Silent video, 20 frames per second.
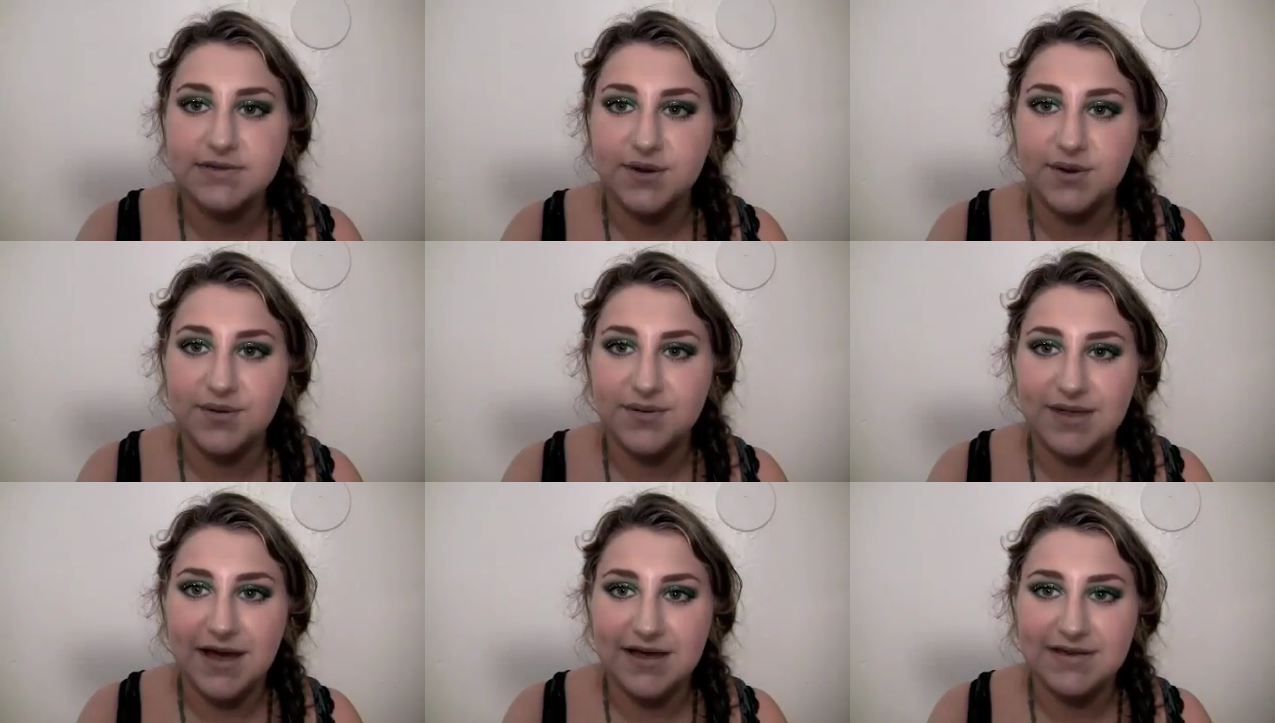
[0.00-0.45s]

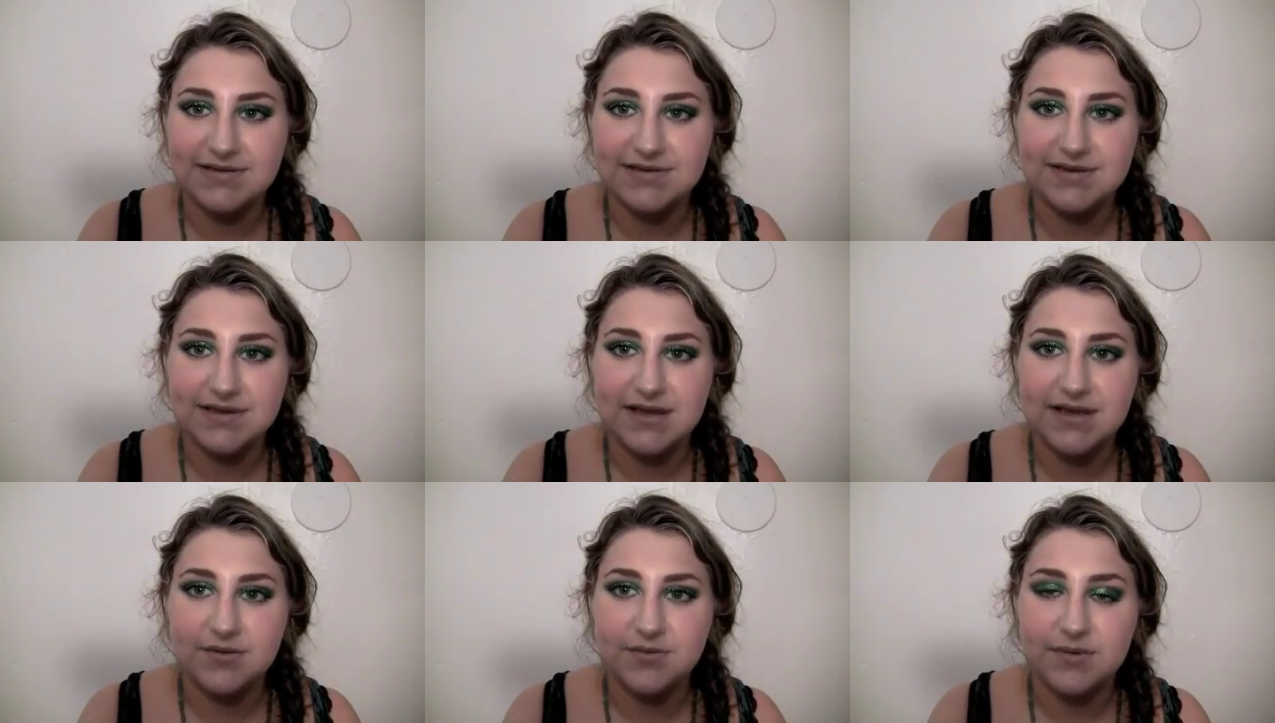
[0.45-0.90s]
So
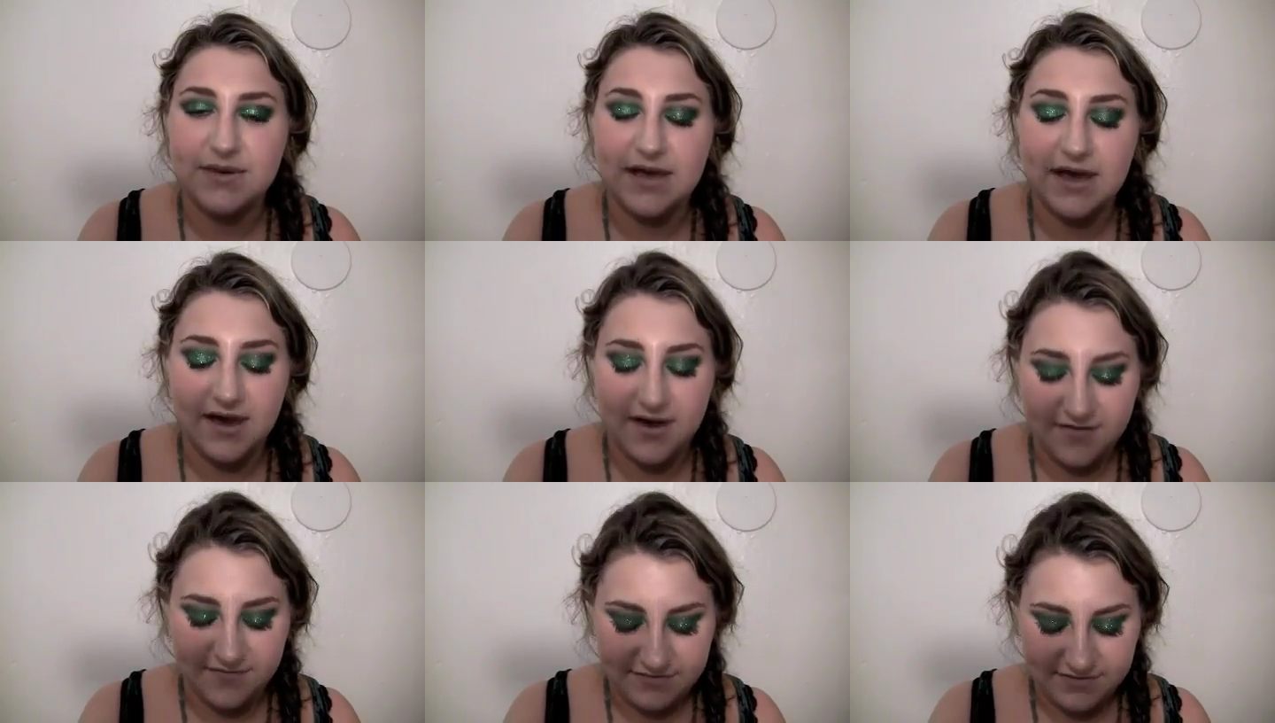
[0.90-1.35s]
lastly, we
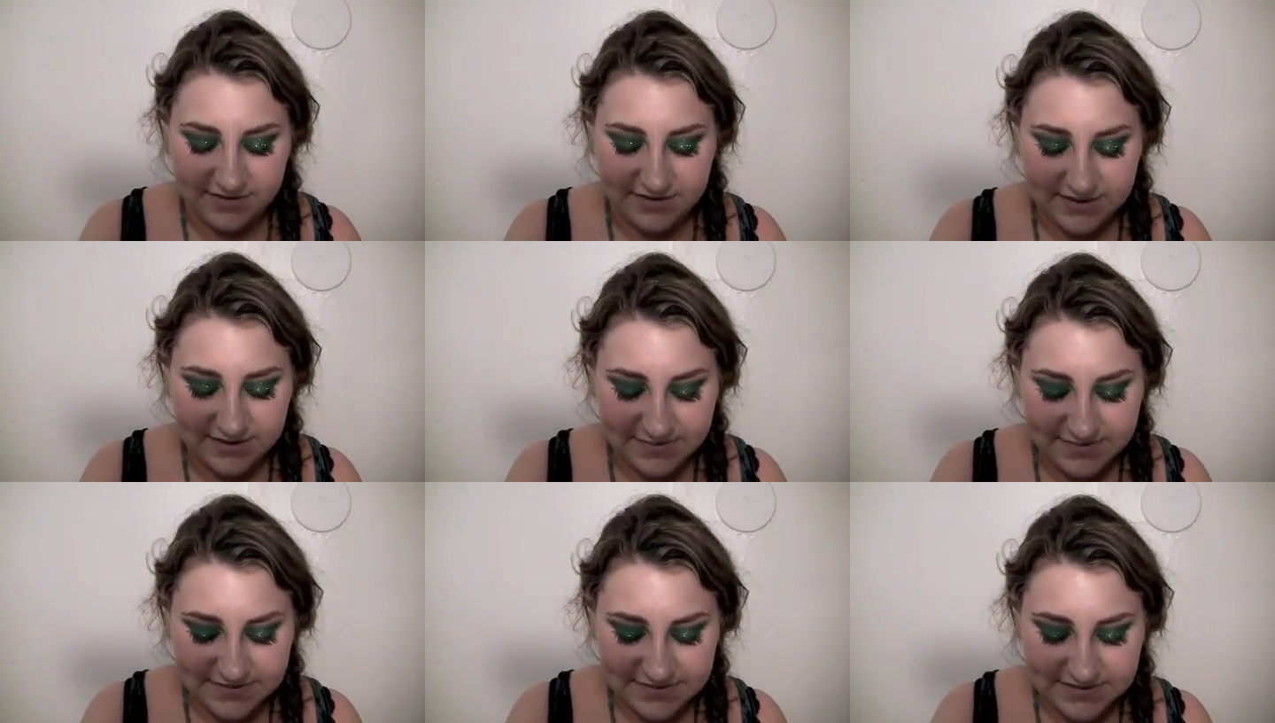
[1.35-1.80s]
have the
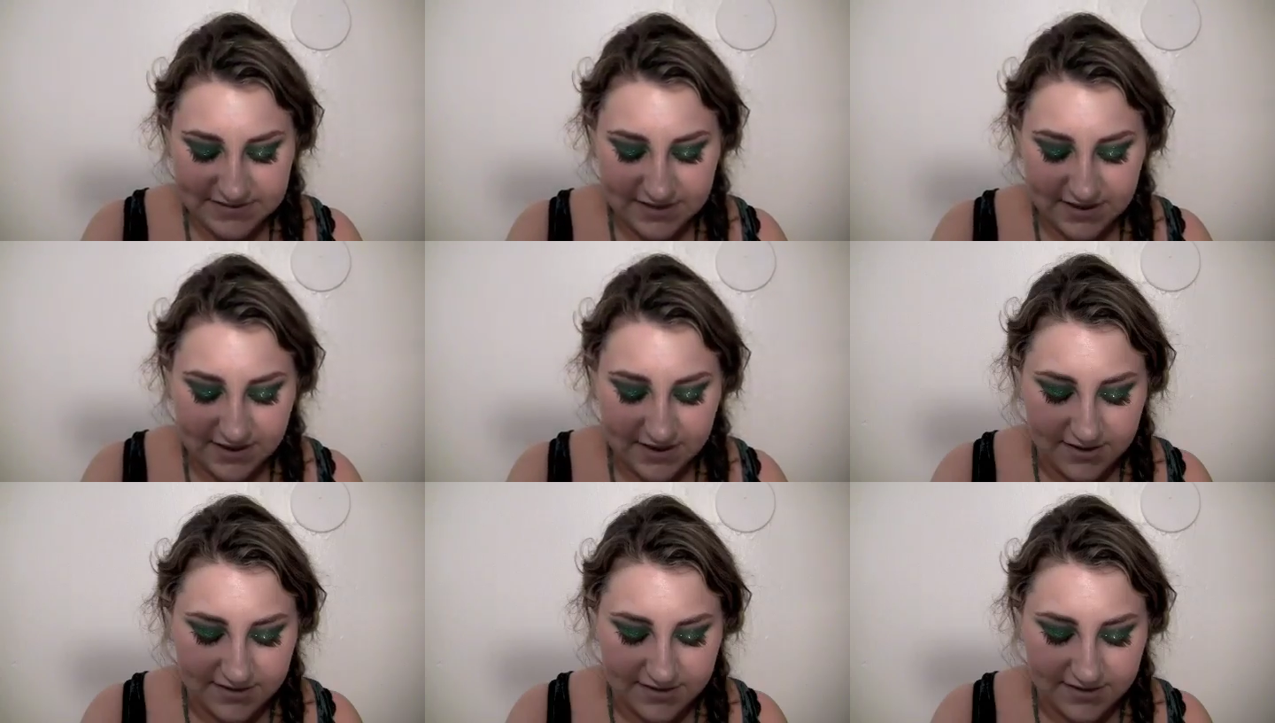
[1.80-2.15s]
lips.